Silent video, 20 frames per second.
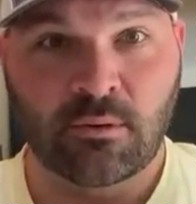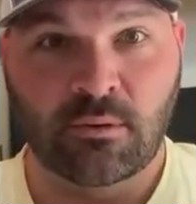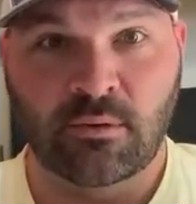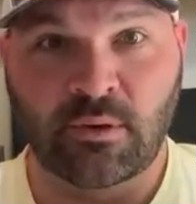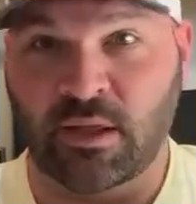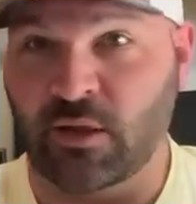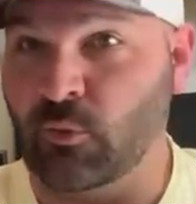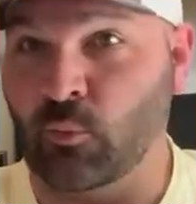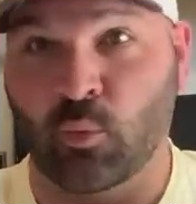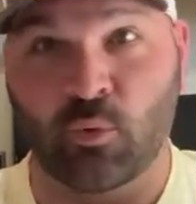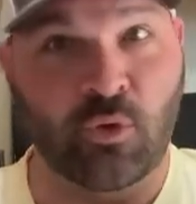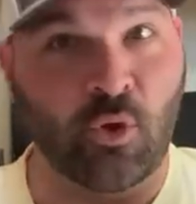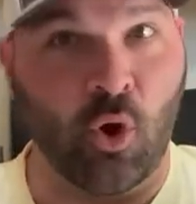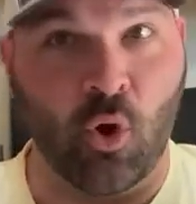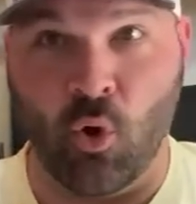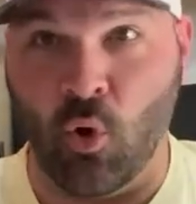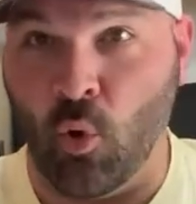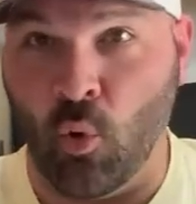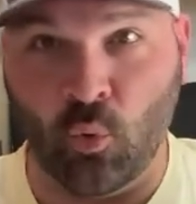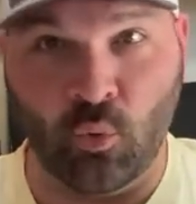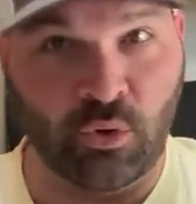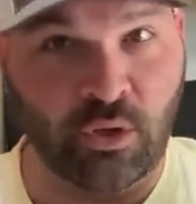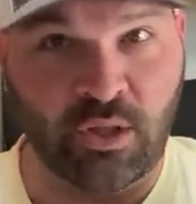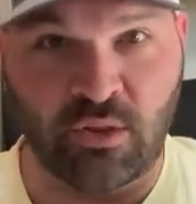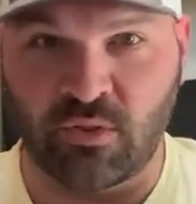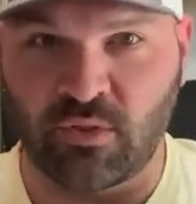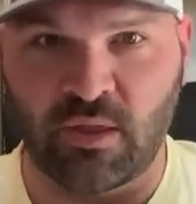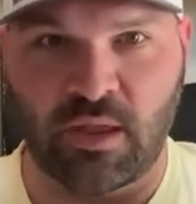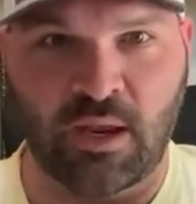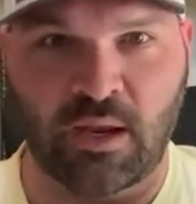Like, we're the only
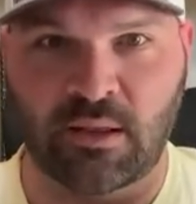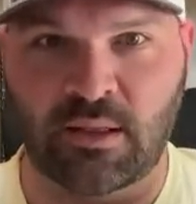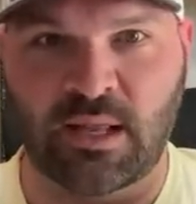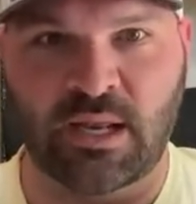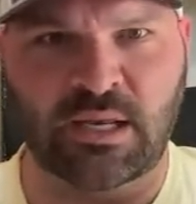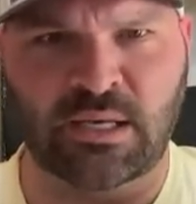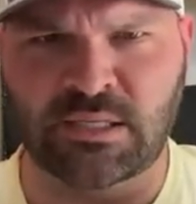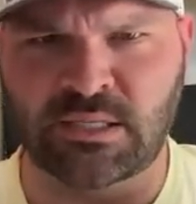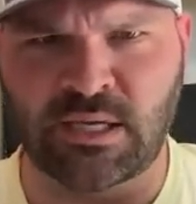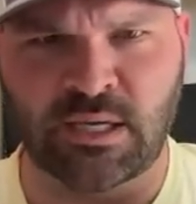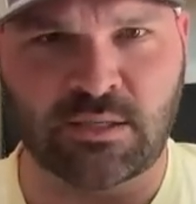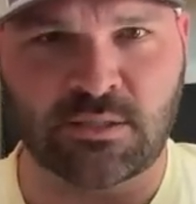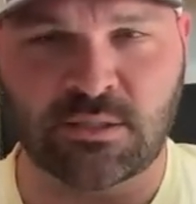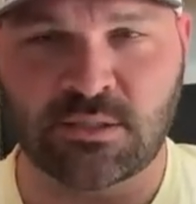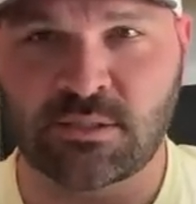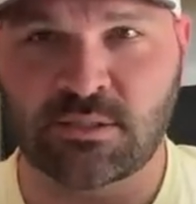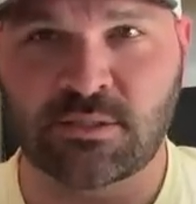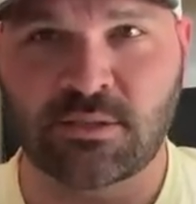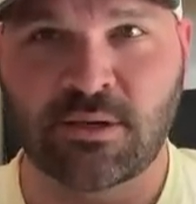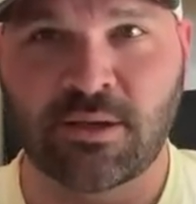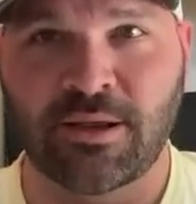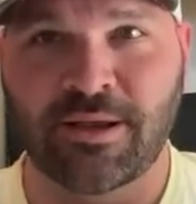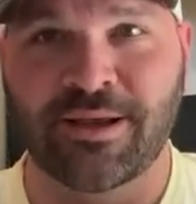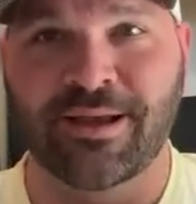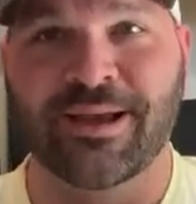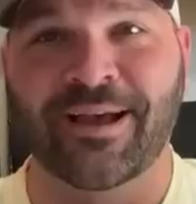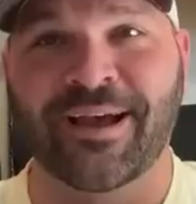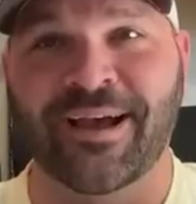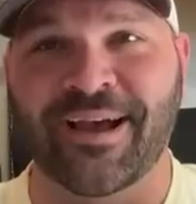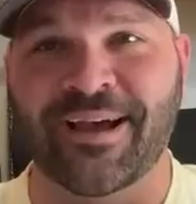thing that exists.
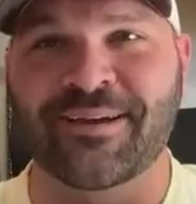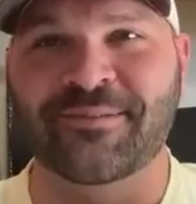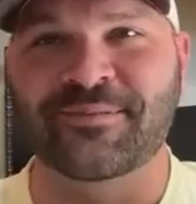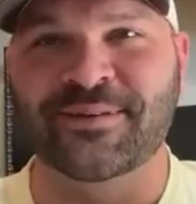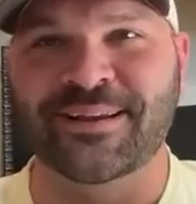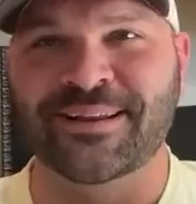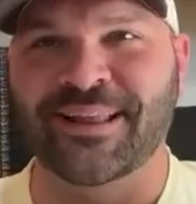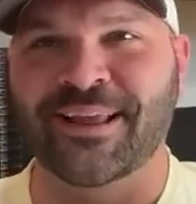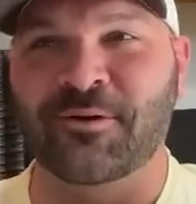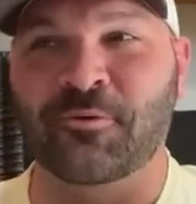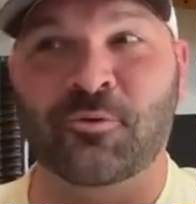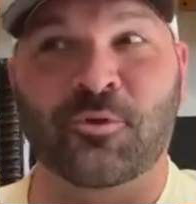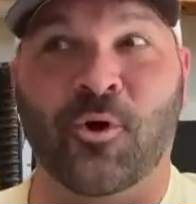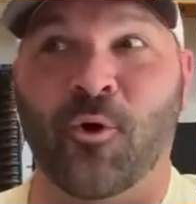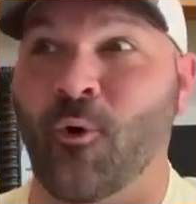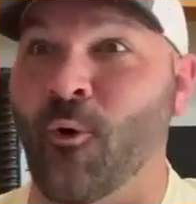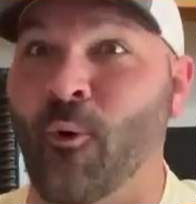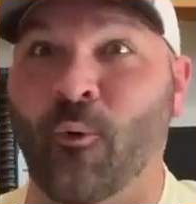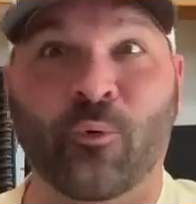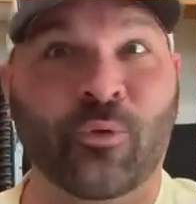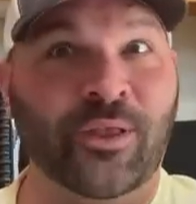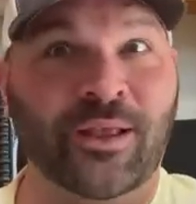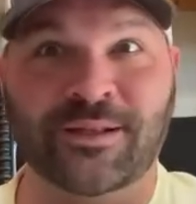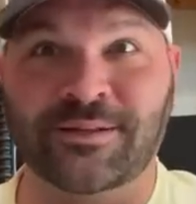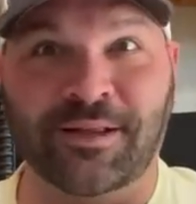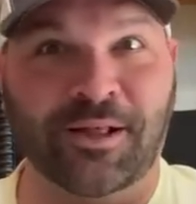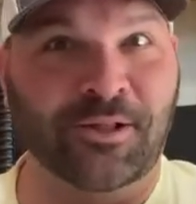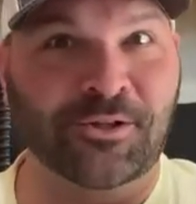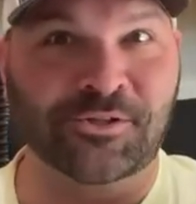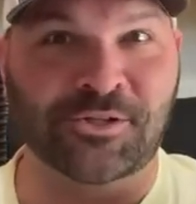I mean, like, we're the only
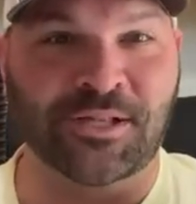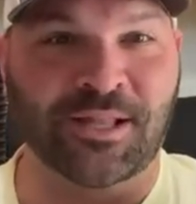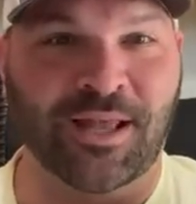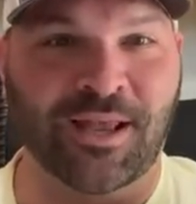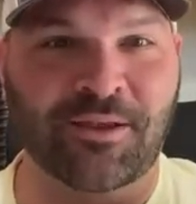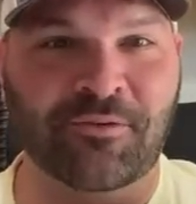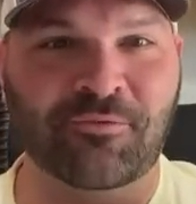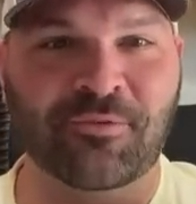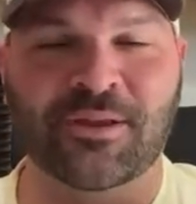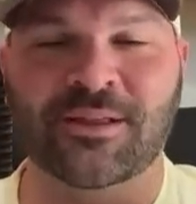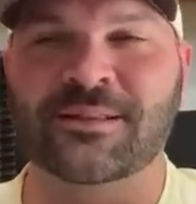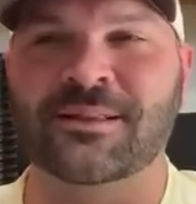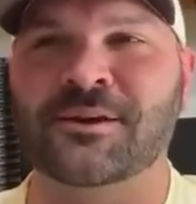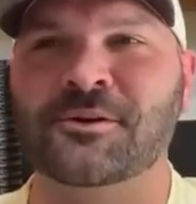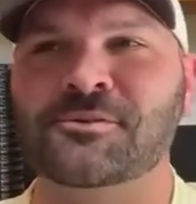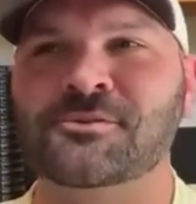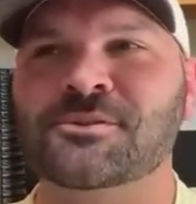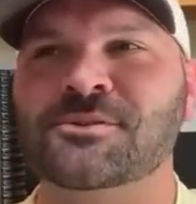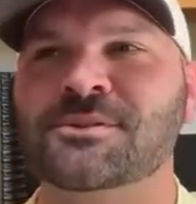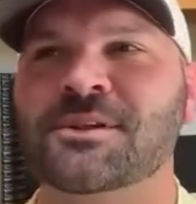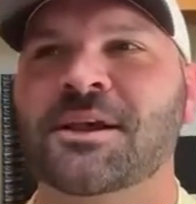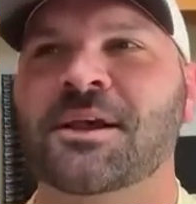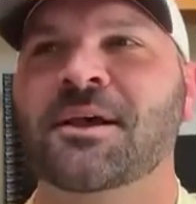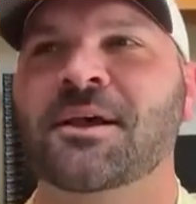intelligent life. Like, there's,